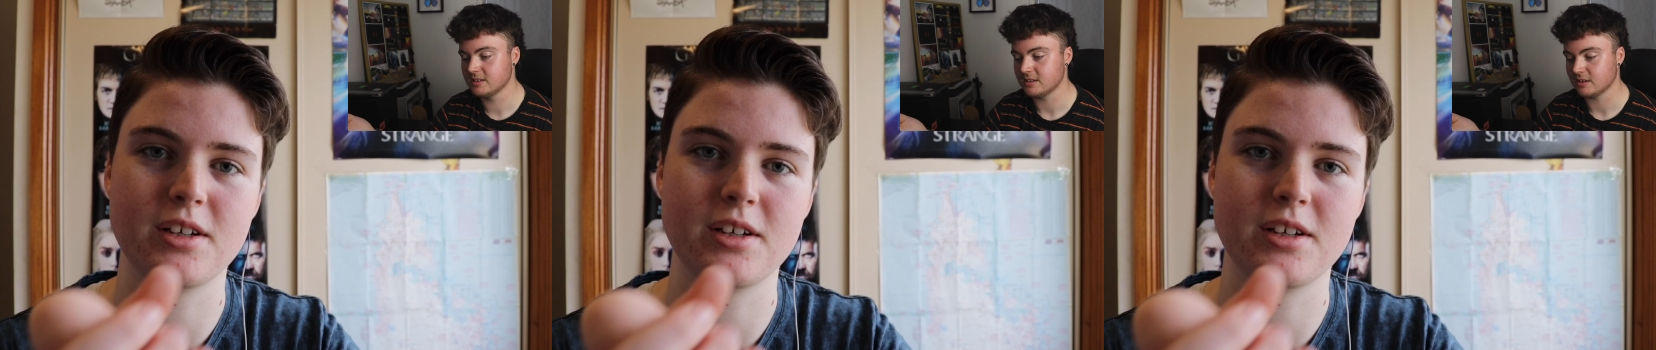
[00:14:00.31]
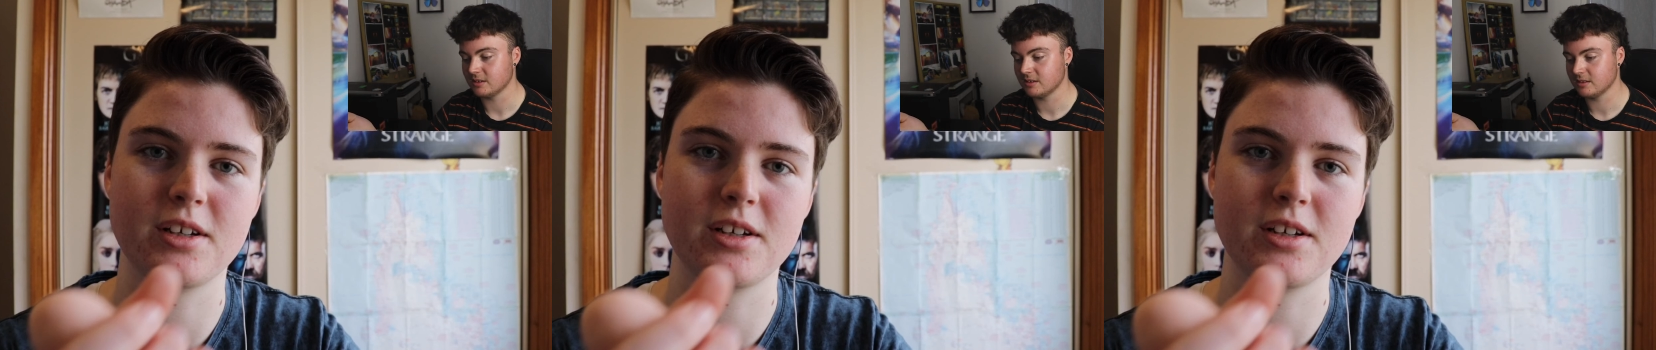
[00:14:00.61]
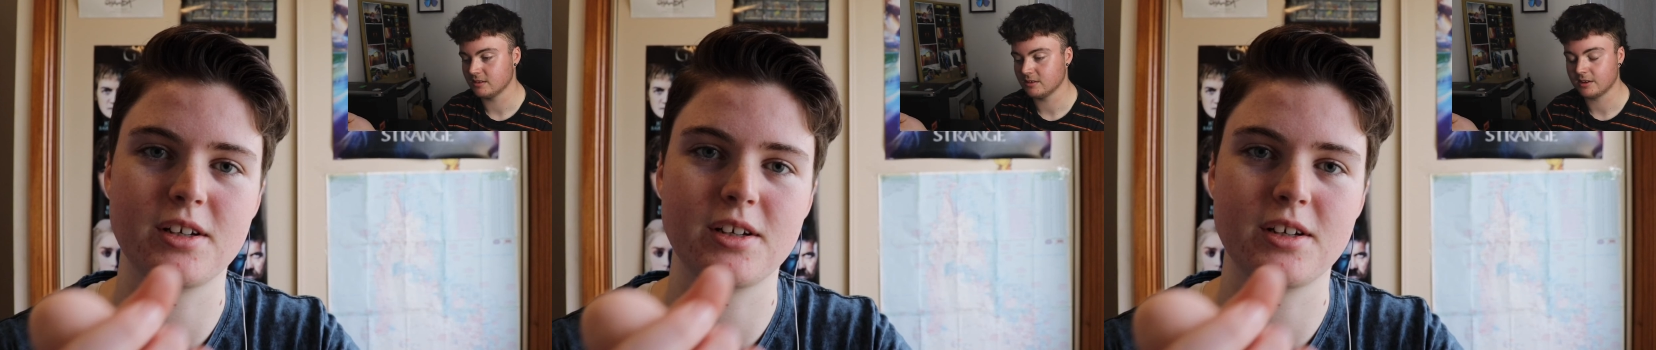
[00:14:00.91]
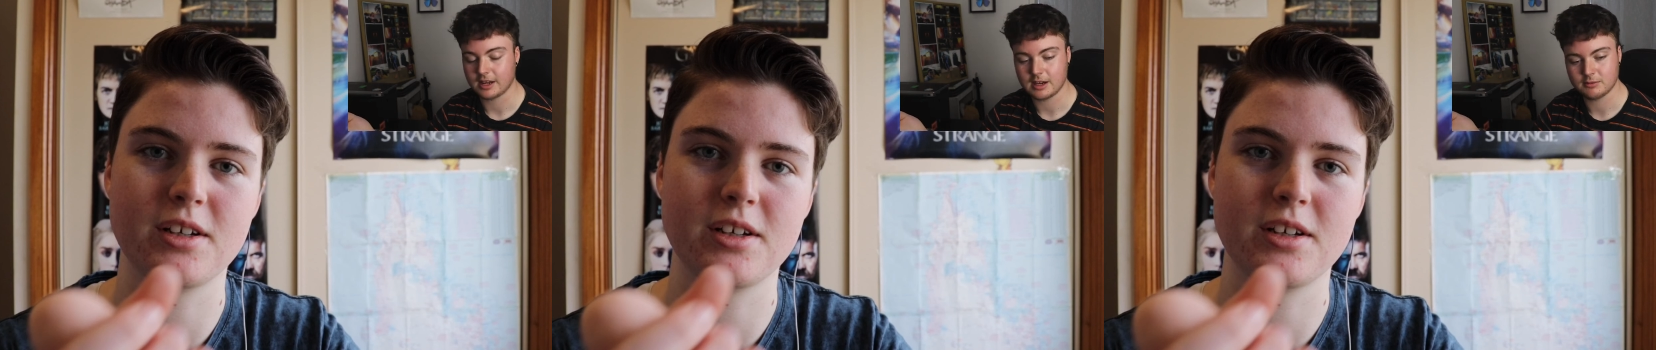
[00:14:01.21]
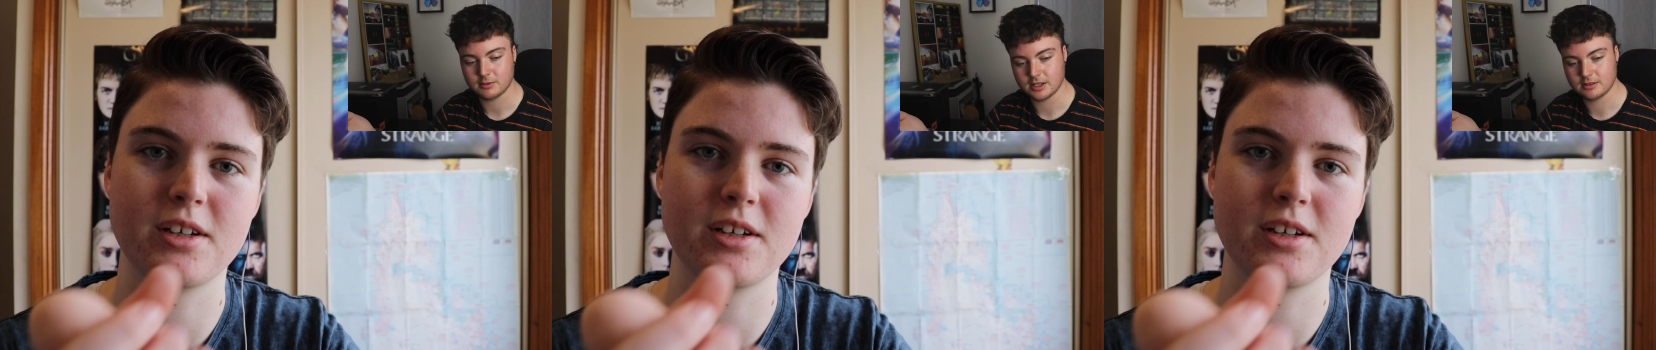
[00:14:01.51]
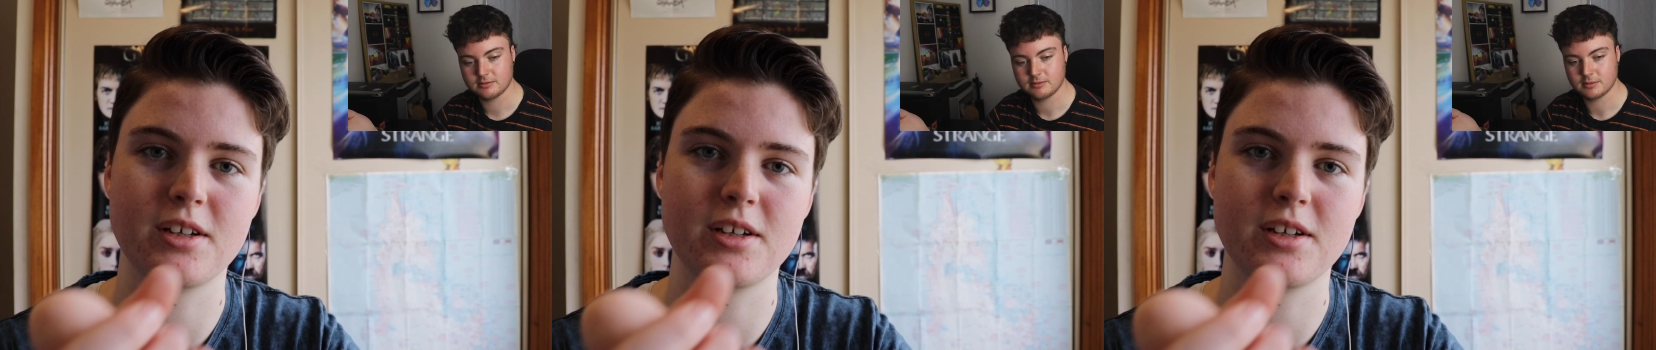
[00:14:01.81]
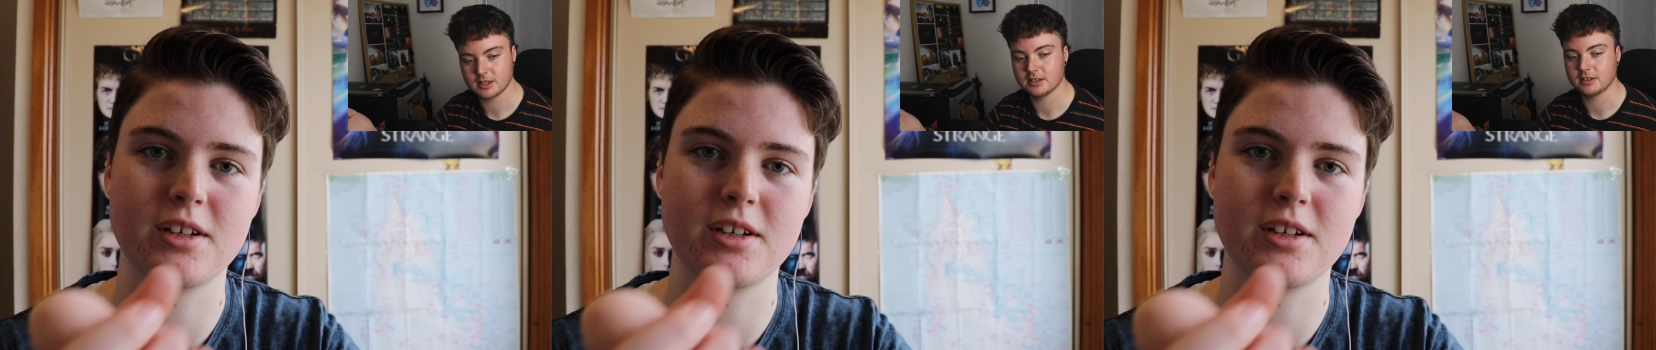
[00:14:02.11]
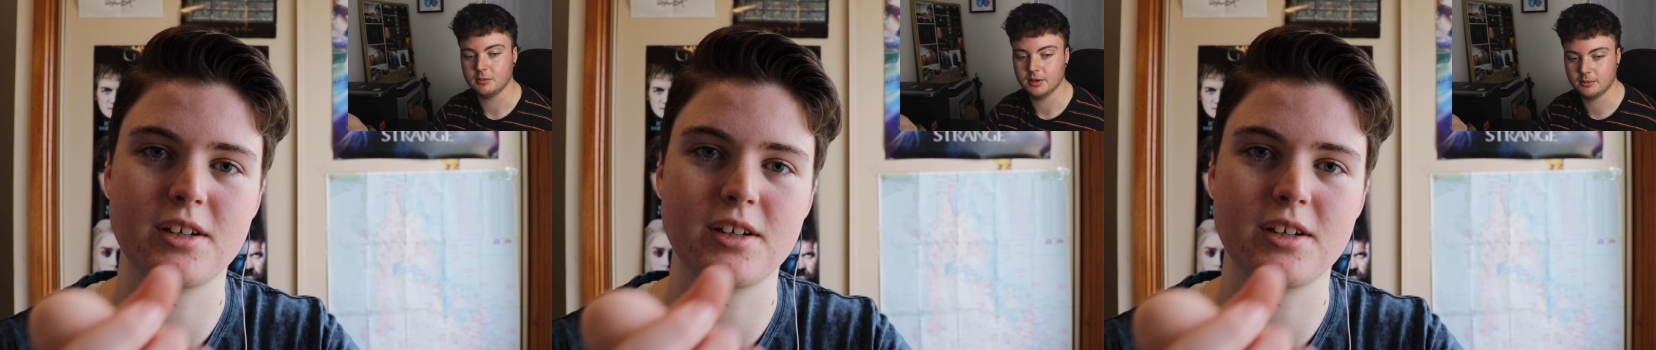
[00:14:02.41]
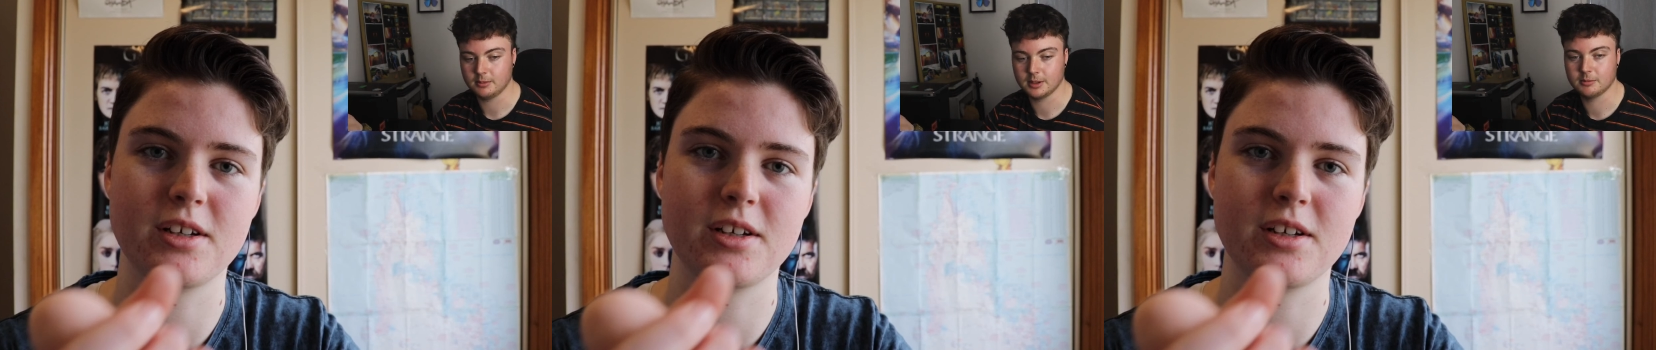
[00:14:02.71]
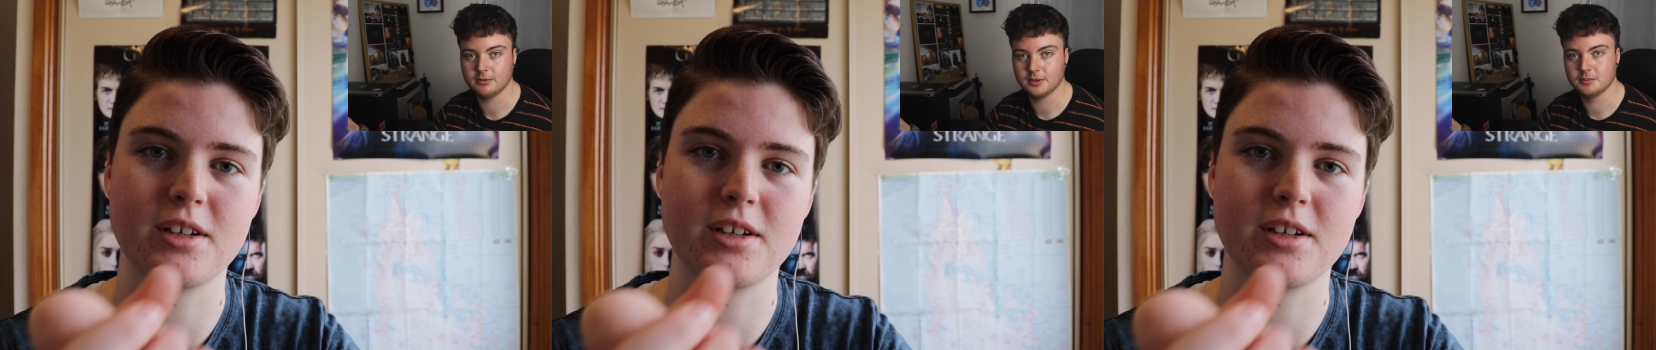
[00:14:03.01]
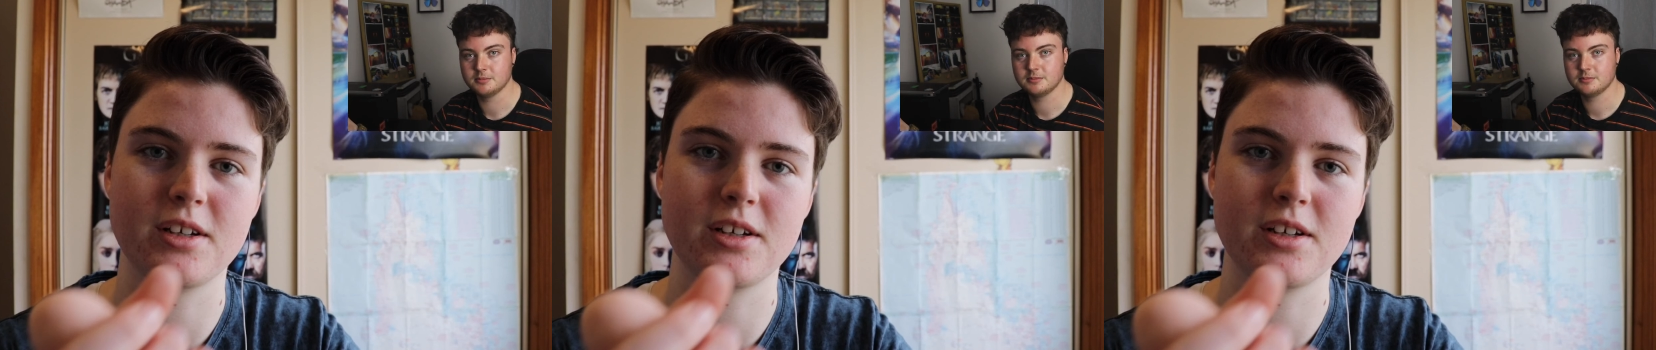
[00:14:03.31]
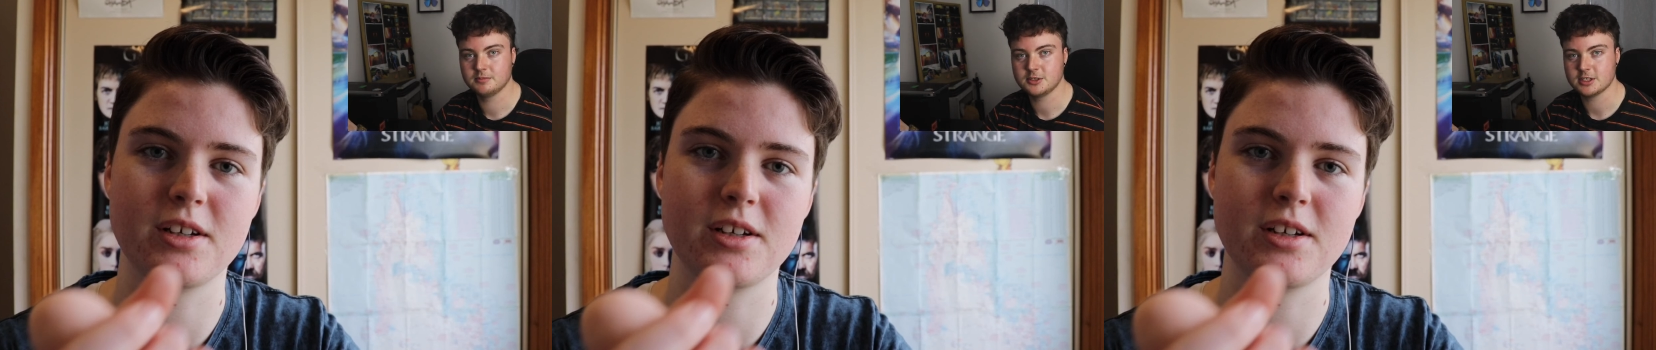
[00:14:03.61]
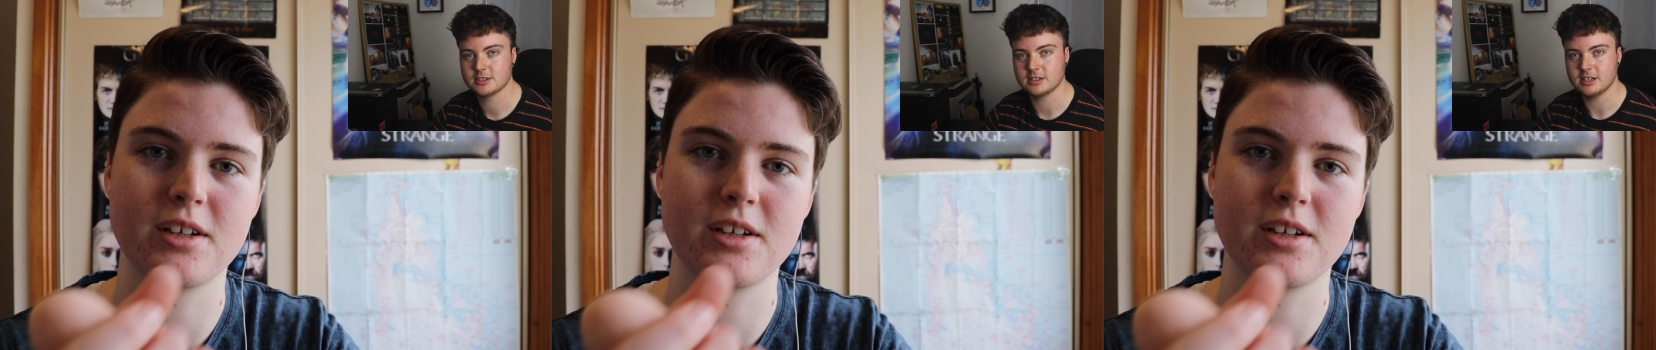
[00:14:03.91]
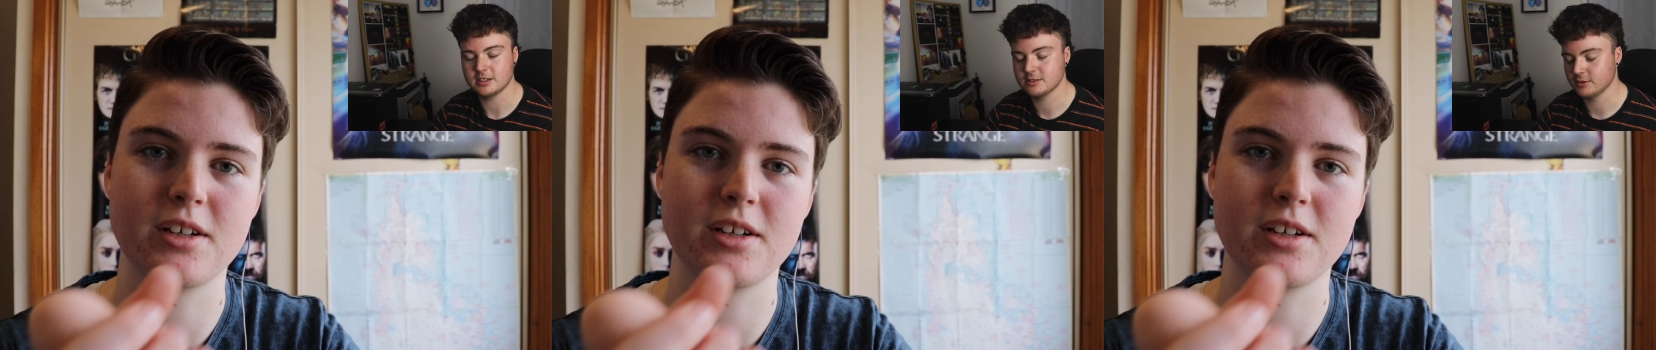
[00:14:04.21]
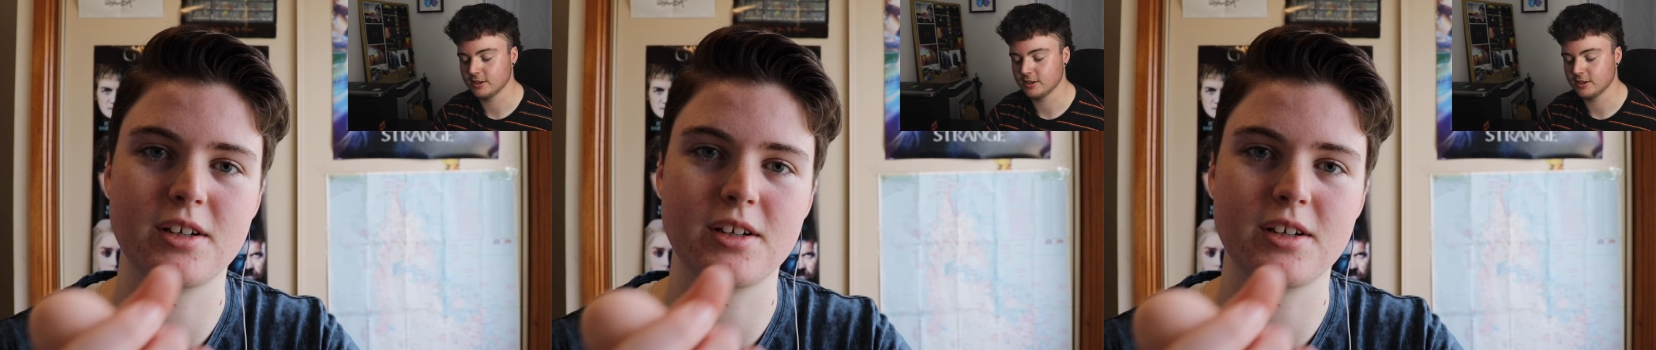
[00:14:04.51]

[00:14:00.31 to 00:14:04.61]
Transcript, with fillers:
Speaker 1: So I have one because I wanted one for shits and gigs